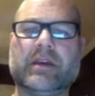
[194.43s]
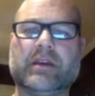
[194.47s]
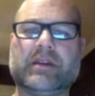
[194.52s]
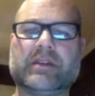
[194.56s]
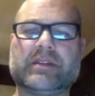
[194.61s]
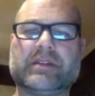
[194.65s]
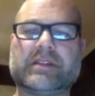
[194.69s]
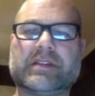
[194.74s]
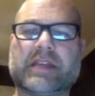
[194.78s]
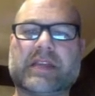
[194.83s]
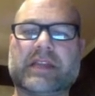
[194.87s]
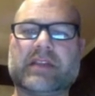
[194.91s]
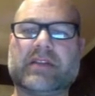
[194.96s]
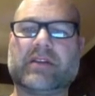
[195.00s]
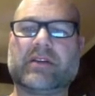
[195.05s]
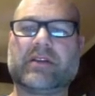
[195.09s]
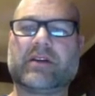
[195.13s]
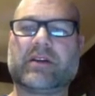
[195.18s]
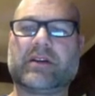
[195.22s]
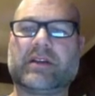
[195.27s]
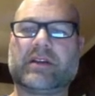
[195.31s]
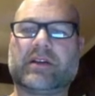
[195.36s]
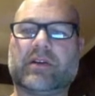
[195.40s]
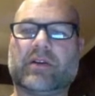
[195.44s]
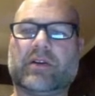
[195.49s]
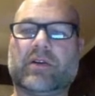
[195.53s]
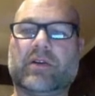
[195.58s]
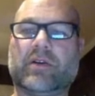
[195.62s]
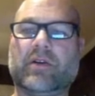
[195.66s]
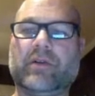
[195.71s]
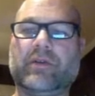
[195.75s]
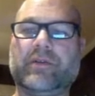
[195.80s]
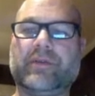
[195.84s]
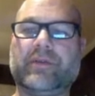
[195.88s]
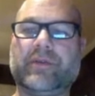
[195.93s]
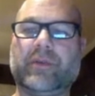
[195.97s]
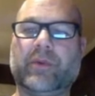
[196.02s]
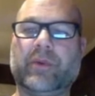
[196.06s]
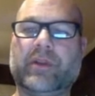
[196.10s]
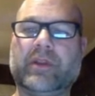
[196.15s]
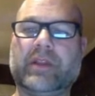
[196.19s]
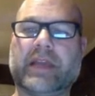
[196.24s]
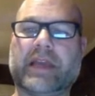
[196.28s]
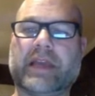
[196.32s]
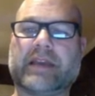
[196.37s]
Standing on all 4
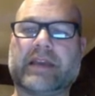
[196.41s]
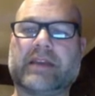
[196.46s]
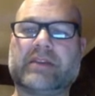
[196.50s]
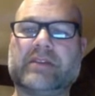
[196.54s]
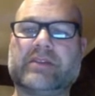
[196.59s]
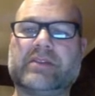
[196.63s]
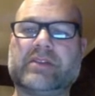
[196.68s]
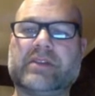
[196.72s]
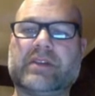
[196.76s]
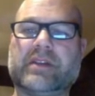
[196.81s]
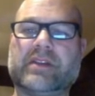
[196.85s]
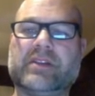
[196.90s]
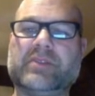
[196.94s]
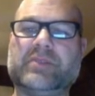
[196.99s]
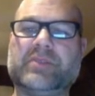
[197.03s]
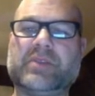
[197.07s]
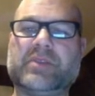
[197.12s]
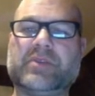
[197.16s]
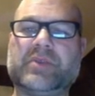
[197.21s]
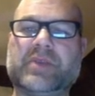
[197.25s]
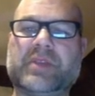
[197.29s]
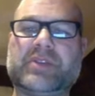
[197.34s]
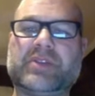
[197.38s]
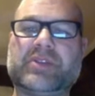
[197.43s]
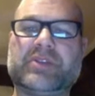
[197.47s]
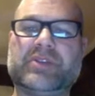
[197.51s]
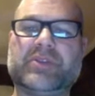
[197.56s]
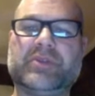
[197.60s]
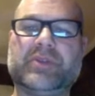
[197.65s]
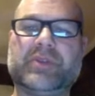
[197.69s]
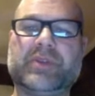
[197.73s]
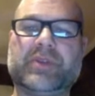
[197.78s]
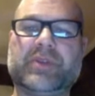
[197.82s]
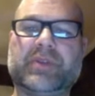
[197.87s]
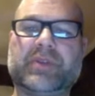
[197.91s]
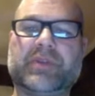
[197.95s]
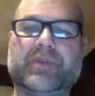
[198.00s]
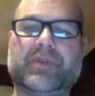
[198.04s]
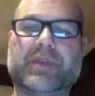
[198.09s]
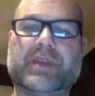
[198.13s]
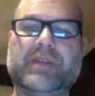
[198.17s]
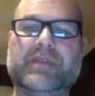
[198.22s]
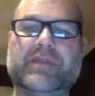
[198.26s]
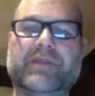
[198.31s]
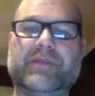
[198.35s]
legs, it is between 2 and
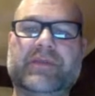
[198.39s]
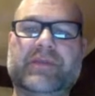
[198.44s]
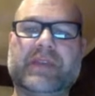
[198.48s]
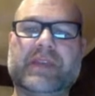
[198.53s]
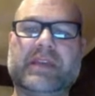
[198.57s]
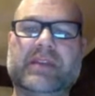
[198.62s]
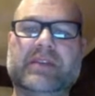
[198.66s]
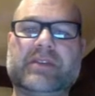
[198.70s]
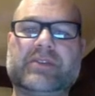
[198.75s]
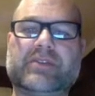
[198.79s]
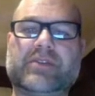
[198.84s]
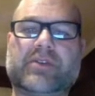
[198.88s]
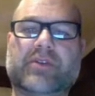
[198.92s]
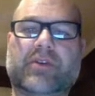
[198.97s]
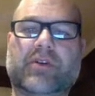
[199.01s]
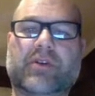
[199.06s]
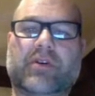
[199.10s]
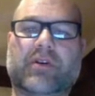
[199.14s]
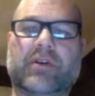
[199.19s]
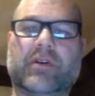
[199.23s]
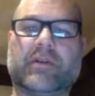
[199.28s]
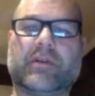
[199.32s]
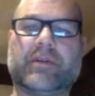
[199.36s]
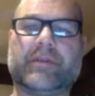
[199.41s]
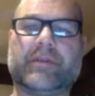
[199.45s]
3 feet tall.